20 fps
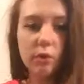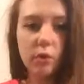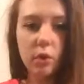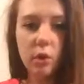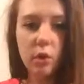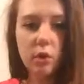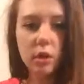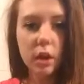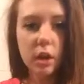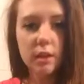
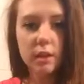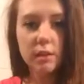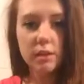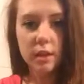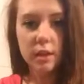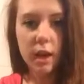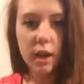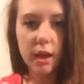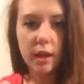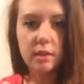fold all the
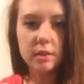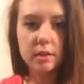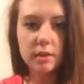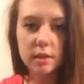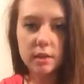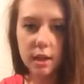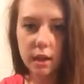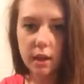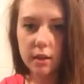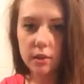sides
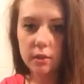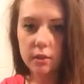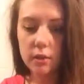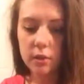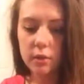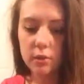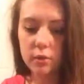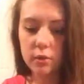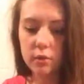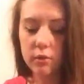
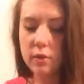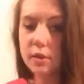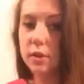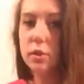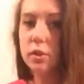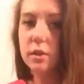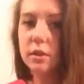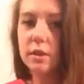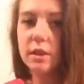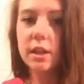together, you
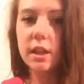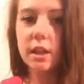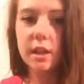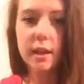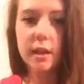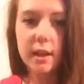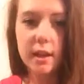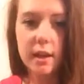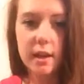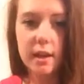eventually
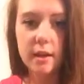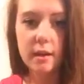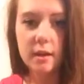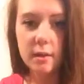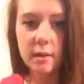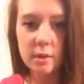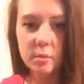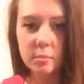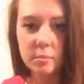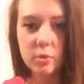get a
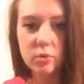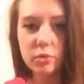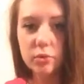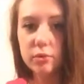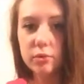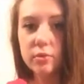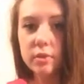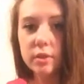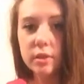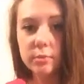
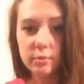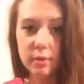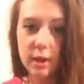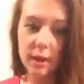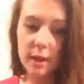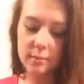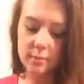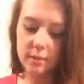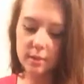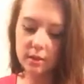beautifully
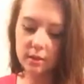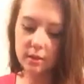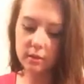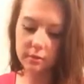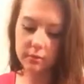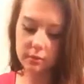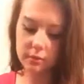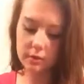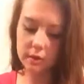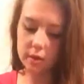wrapped
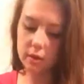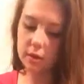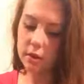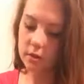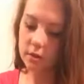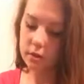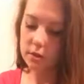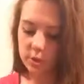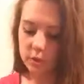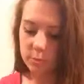gift.
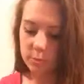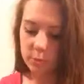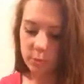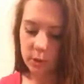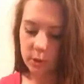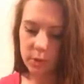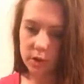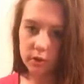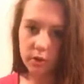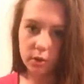You can
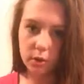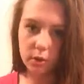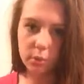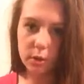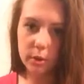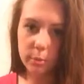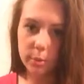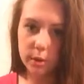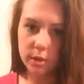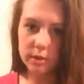put little
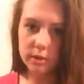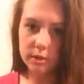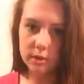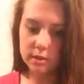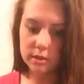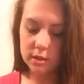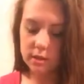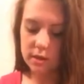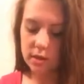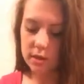
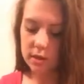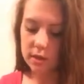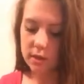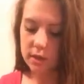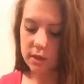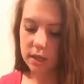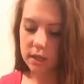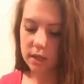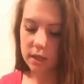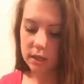ribbons
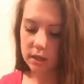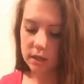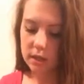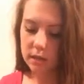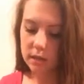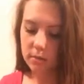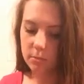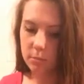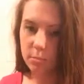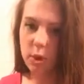
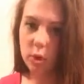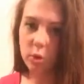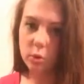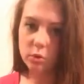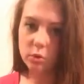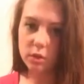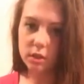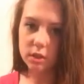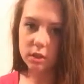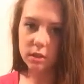and
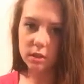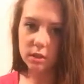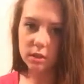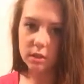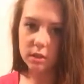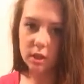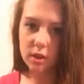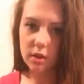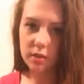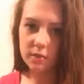bows and
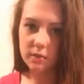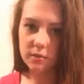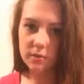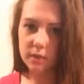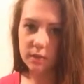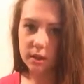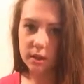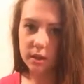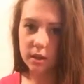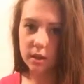stuff,
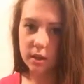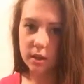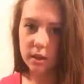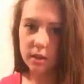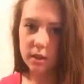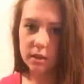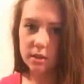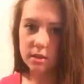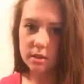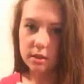
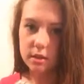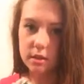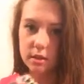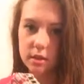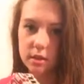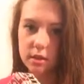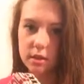and